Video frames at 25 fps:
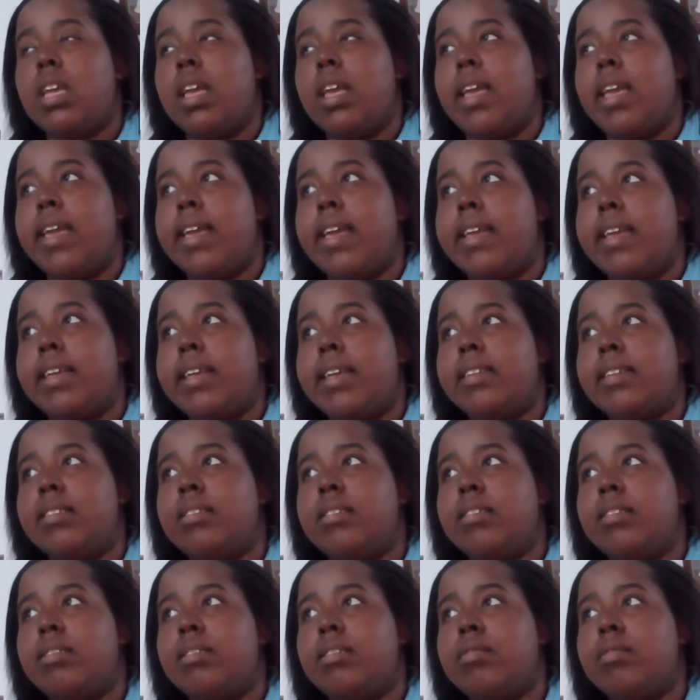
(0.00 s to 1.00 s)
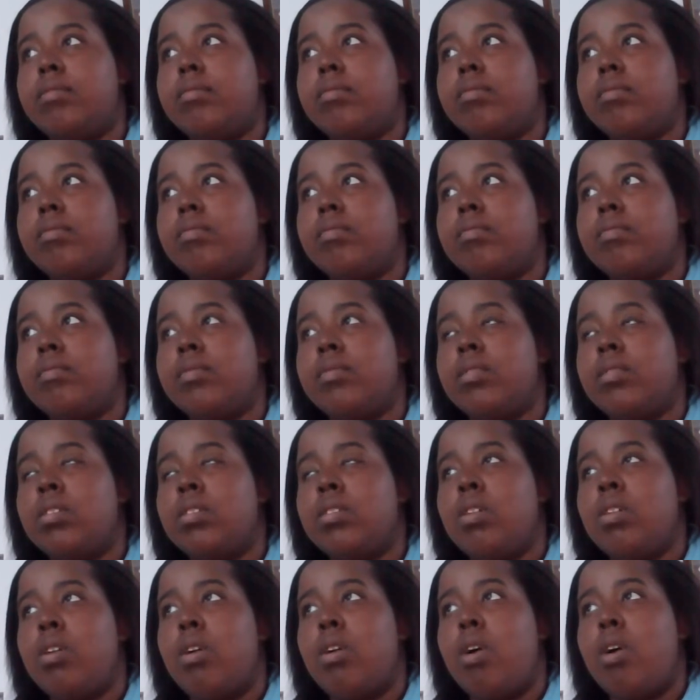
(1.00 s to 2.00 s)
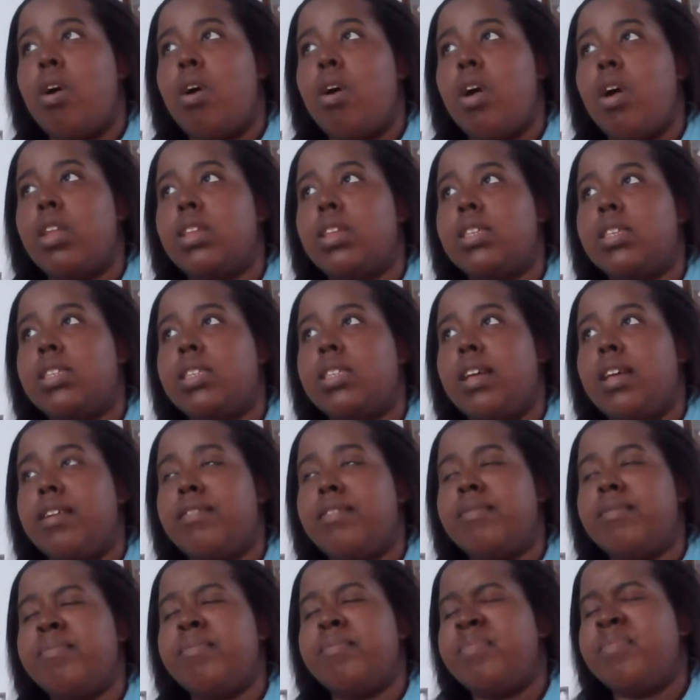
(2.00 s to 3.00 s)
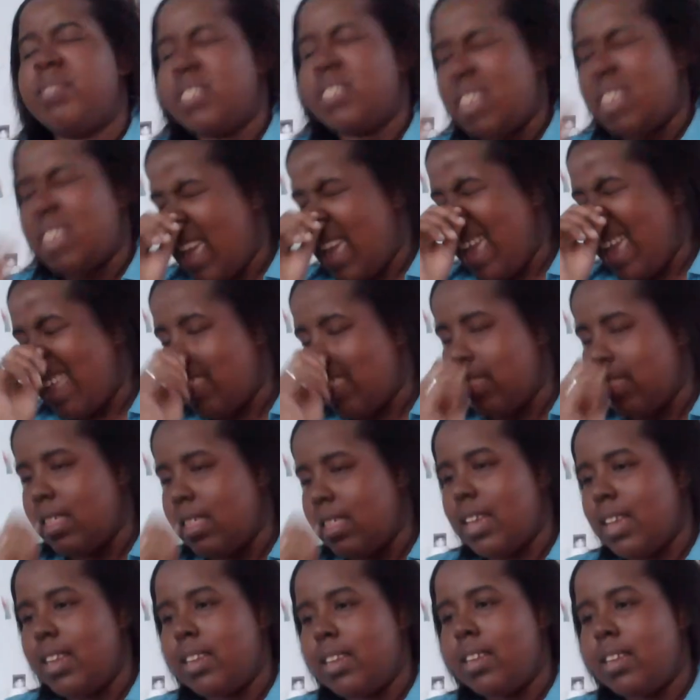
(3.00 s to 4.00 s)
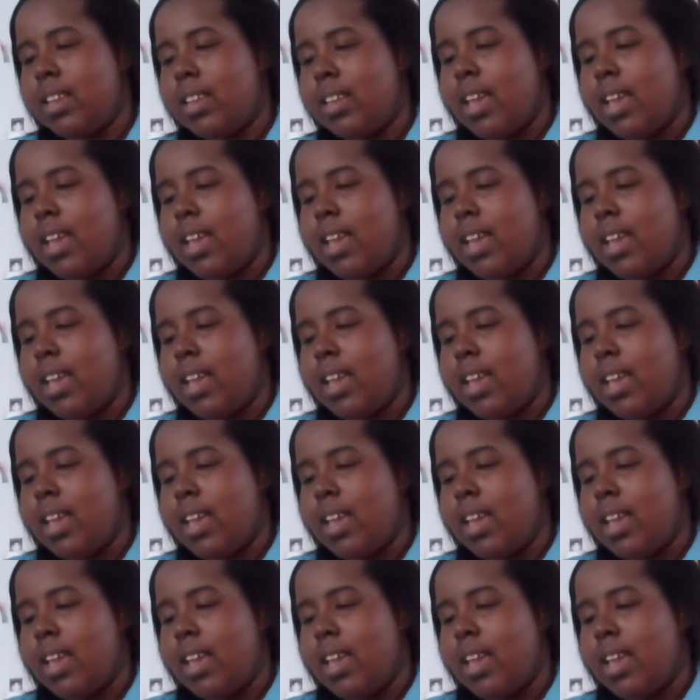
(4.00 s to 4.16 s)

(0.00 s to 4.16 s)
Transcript: and all this stuff, and then